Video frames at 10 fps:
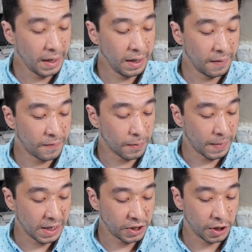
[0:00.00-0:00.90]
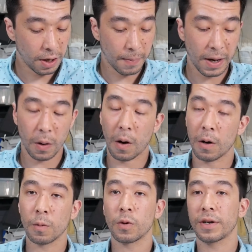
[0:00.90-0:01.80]
Any information about
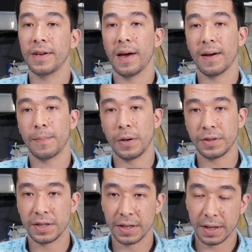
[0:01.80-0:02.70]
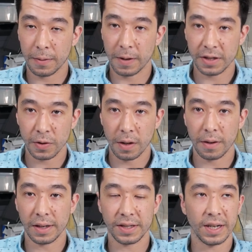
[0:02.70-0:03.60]
artwork you have posted in the
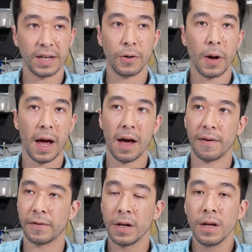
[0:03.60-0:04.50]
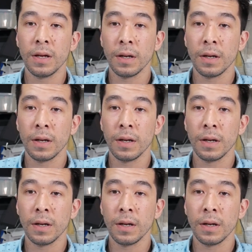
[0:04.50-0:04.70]
restaurant. Let's say you have